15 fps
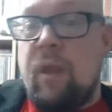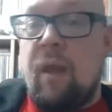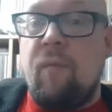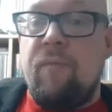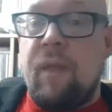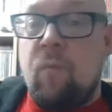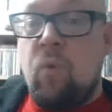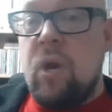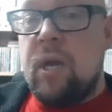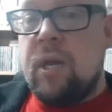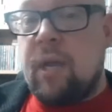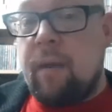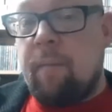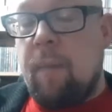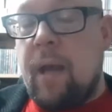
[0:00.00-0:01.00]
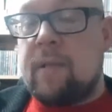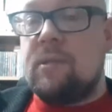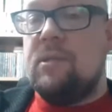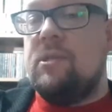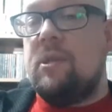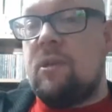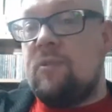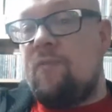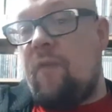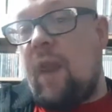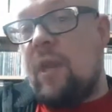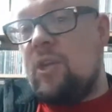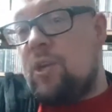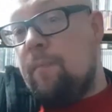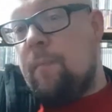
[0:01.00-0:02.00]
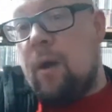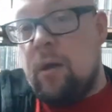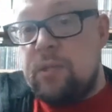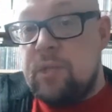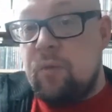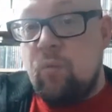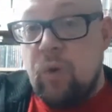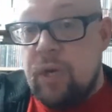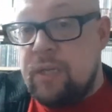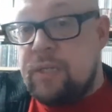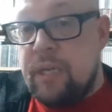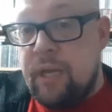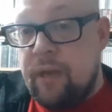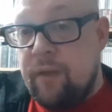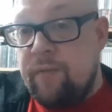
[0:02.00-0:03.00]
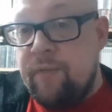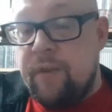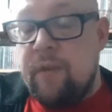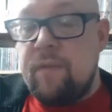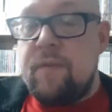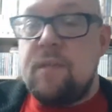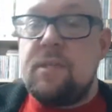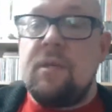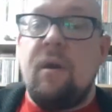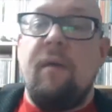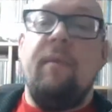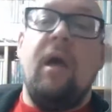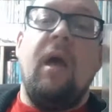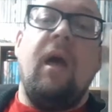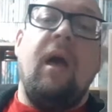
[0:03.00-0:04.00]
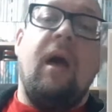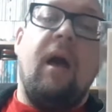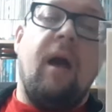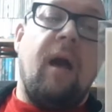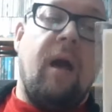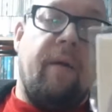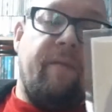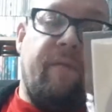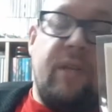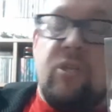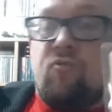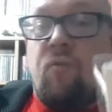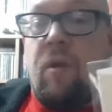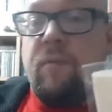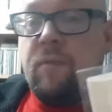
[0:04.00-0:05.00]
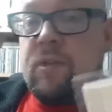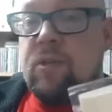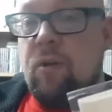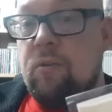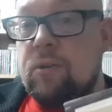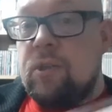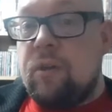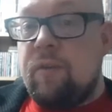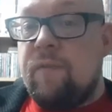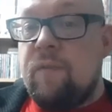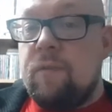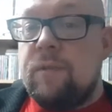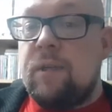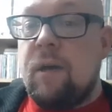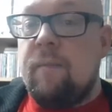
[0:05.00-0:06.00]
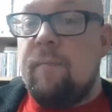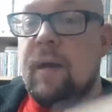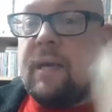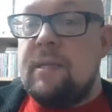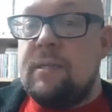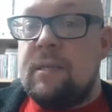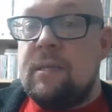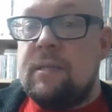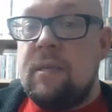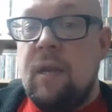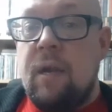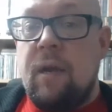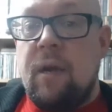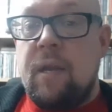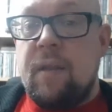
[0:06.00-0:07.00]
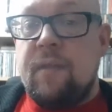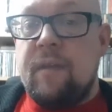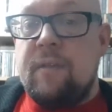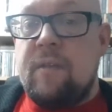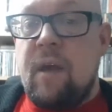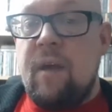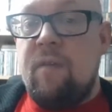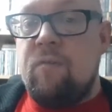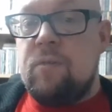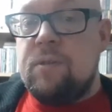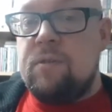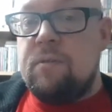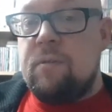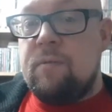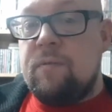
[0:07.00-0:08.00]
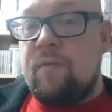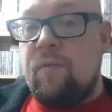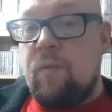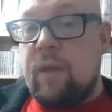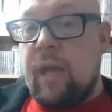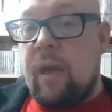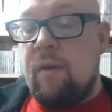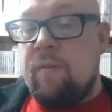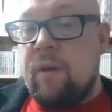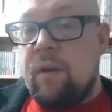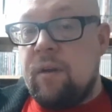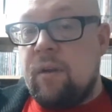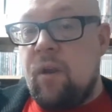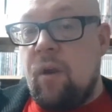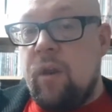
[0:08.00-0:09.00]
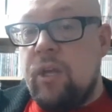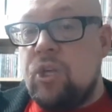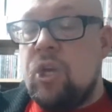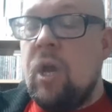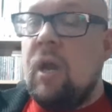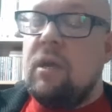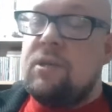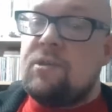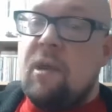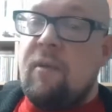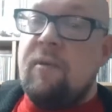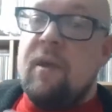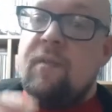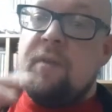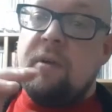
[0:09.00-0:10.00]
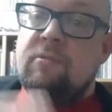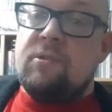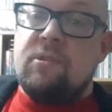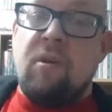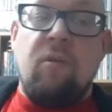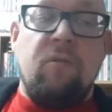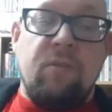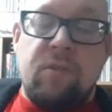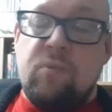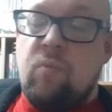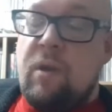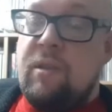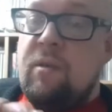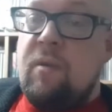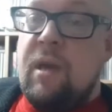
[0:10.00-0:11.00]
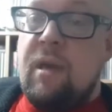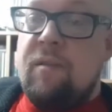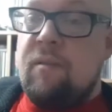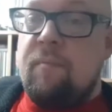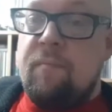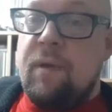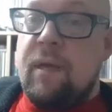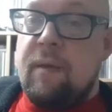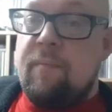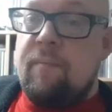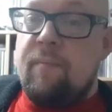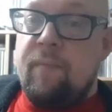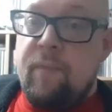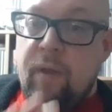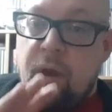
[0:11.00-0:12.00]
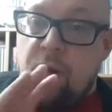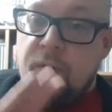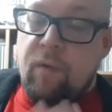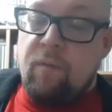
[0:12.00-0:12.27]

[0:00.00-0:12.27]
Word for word: know, their working patterns because Fletcher and Martin worked in London at the time. Uh, Vince wrote the songs on a full time basis and I think Dave was, was falling out of art college. So those songs, when you hear them being on the